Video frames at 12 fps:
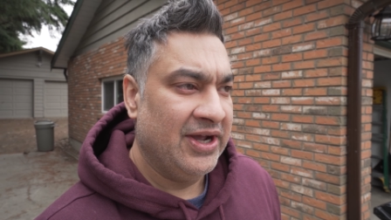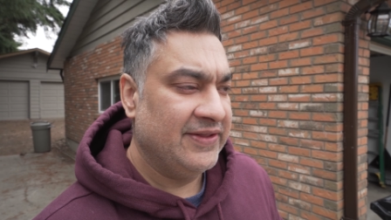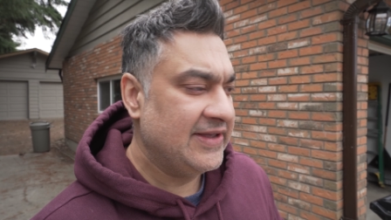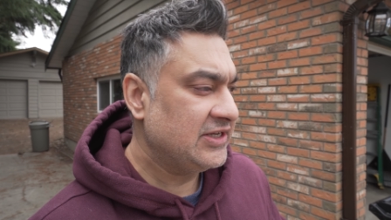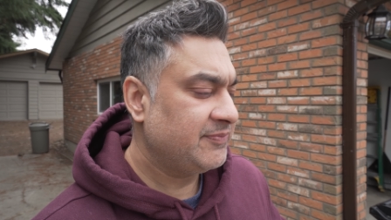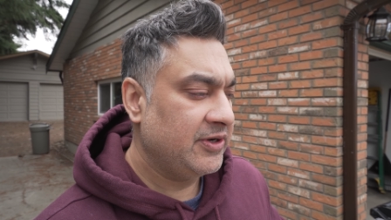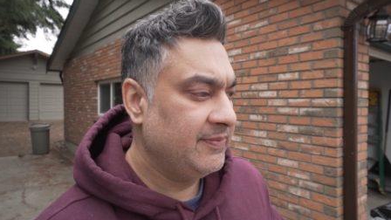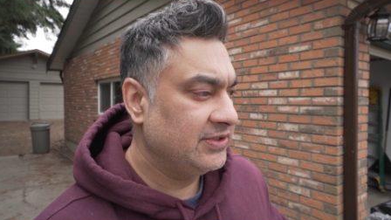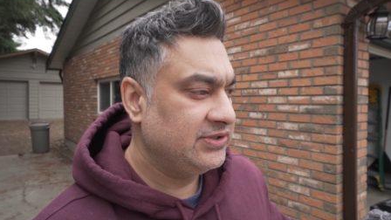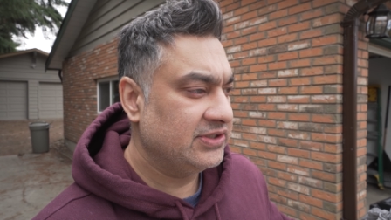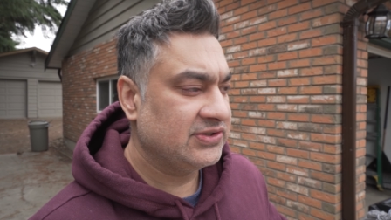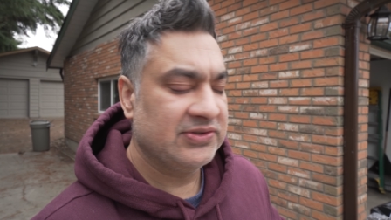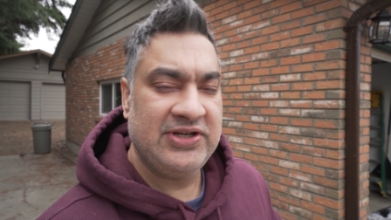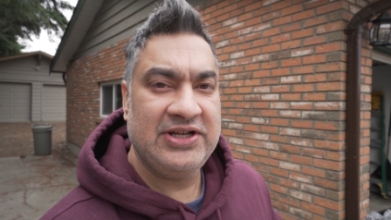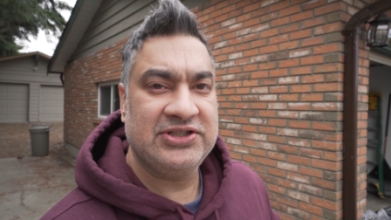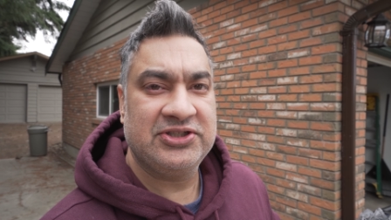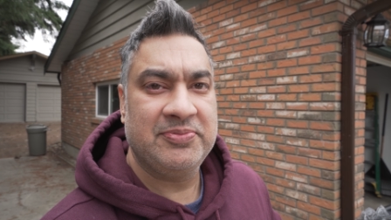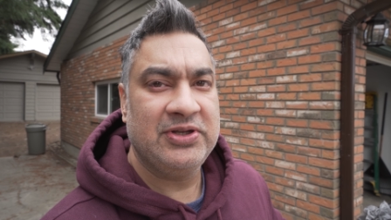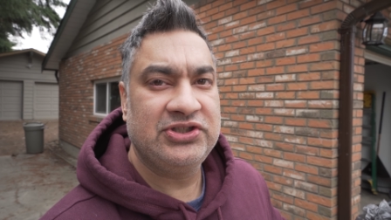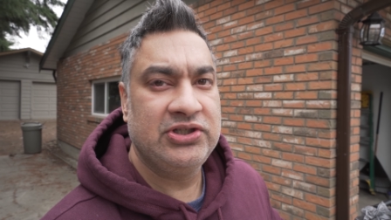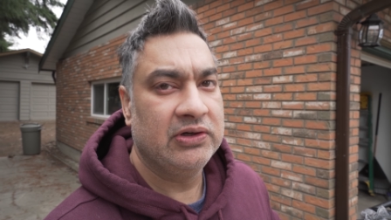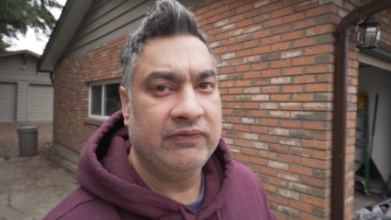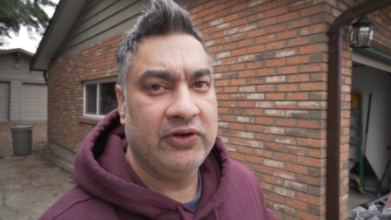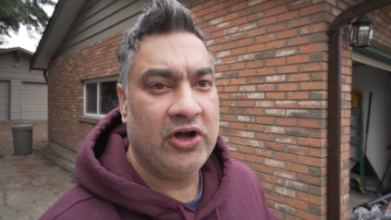And that's pretty much it. So today's just gonna be a
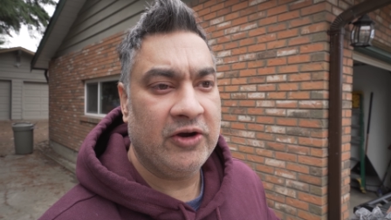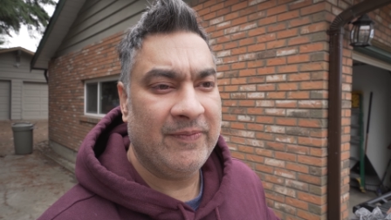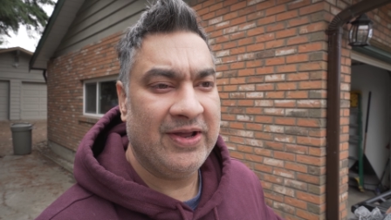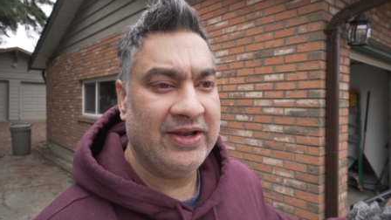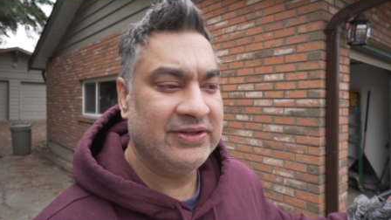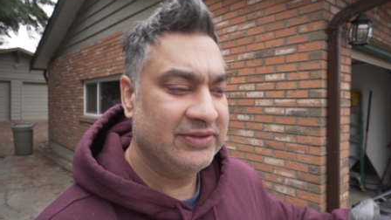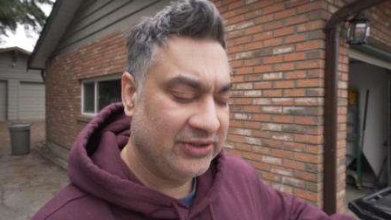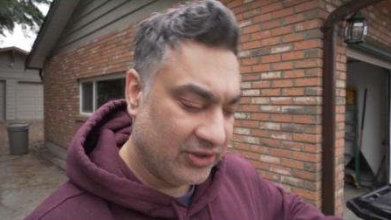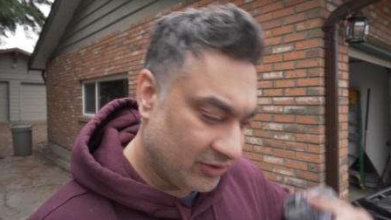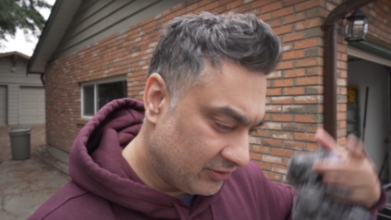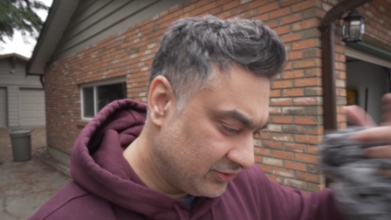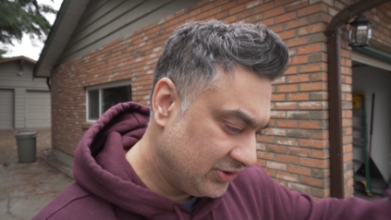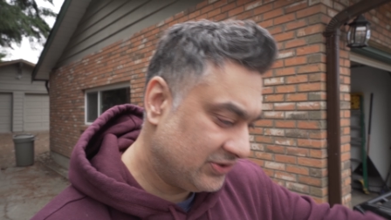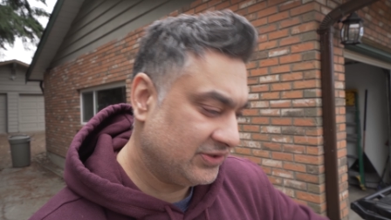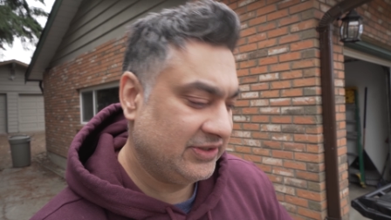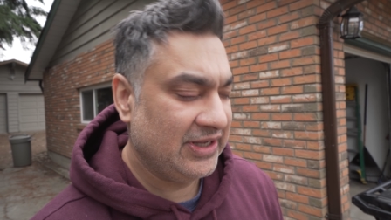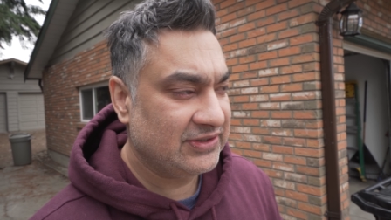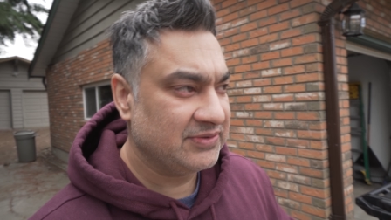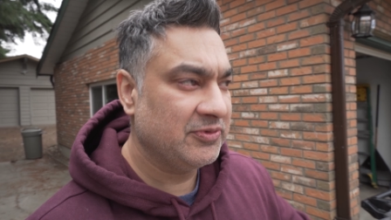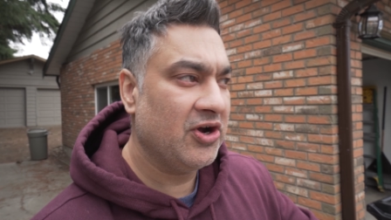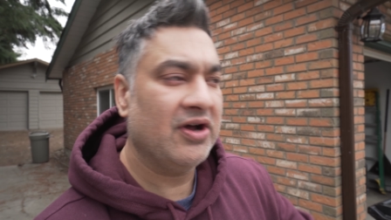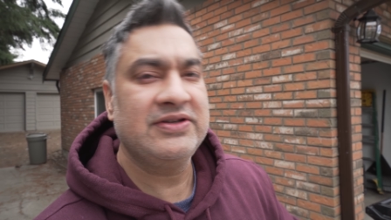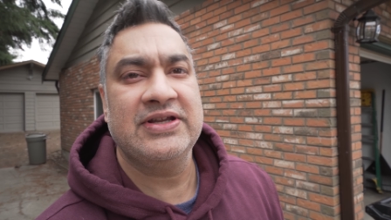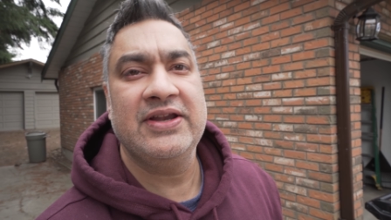chill vlog, man. You know, just get some
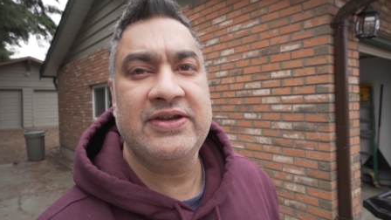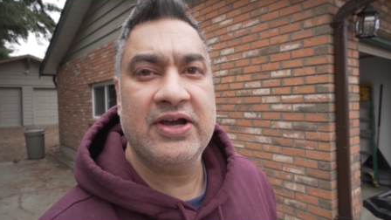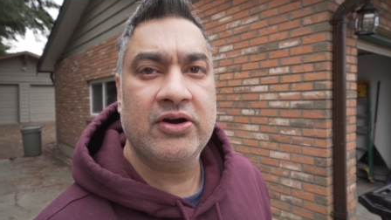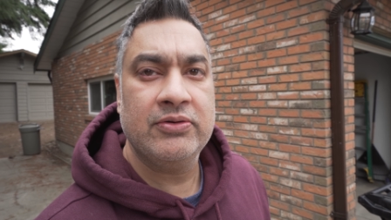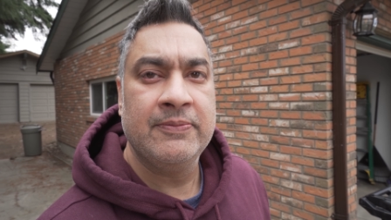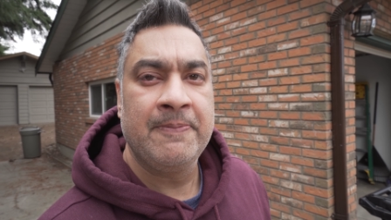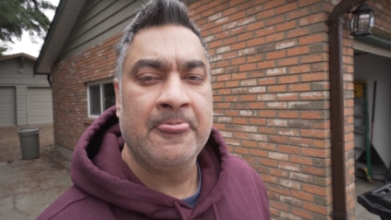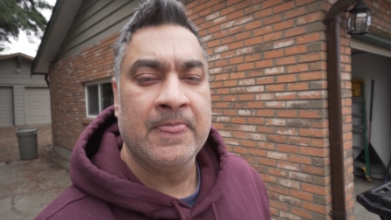content out,